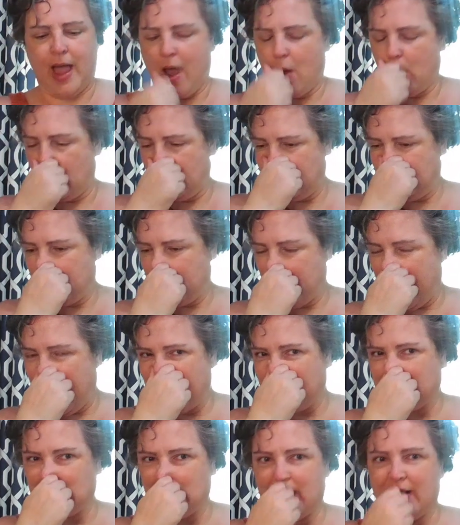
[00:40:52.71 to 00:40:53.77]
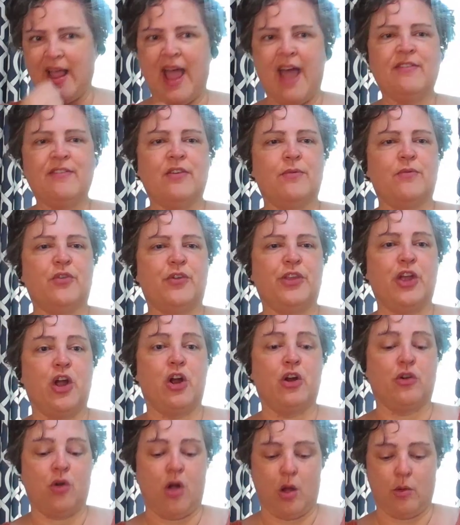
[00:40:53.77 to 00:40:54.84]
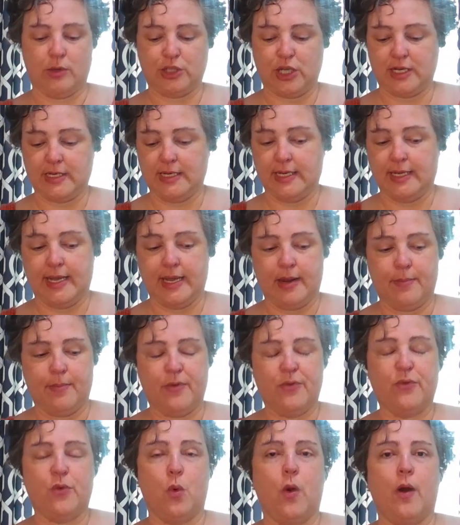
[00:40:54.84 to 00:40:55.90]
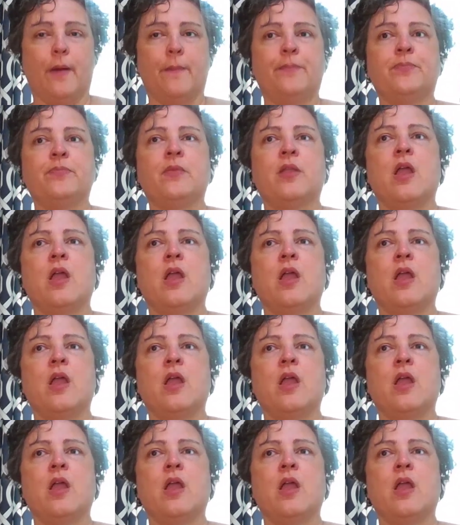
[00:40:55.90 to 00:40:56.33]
I wanted the bag so I'd have it for the yarn crawl, which I did get it before.